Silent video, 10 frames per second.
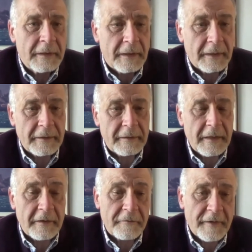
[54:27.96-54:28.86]
And
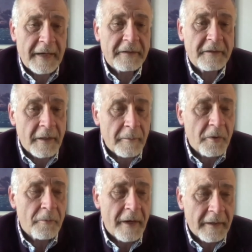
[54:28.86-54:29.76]
in fact, a number
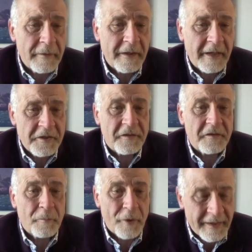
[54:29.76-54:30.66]
of recommendations
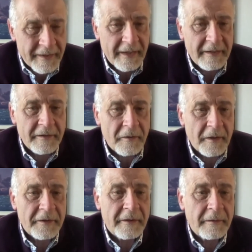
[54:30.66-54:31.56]
predicated
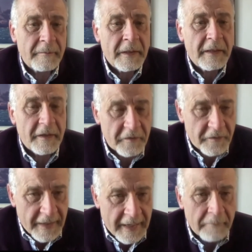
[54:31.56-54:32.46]
on the
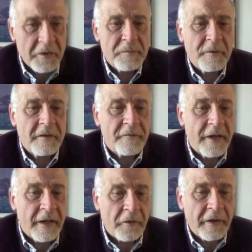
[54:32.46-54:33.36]
establishment of a
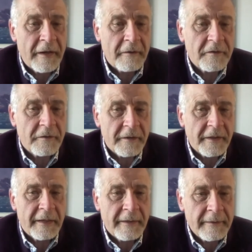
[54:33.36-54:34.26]
Health Council of
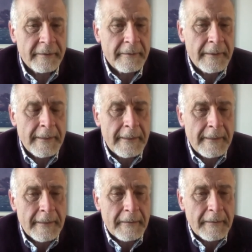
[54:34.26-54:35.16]
Canada,
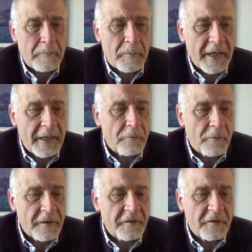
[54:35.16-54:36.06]
but it
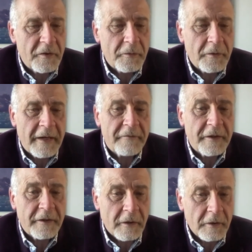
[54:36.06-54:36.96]
was to have
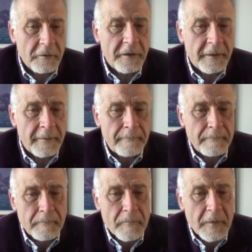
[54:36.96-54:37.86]
included
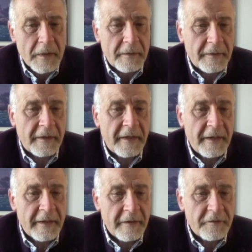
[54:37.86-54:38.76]
the
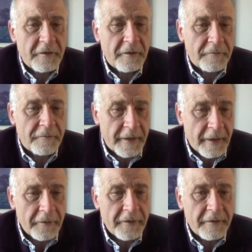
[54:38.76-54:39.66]
Canadian Institute for
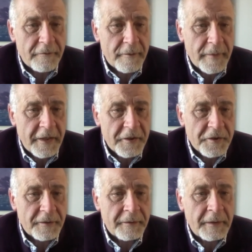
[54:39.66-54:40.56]
Health
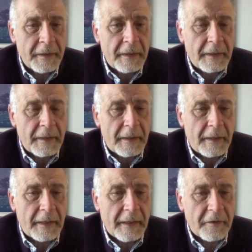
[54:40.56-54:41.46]
Information,
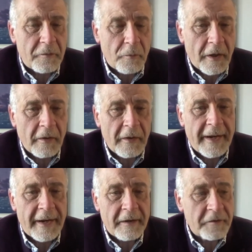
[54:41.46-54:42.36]
as well
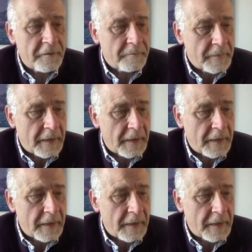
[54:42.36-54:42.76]
as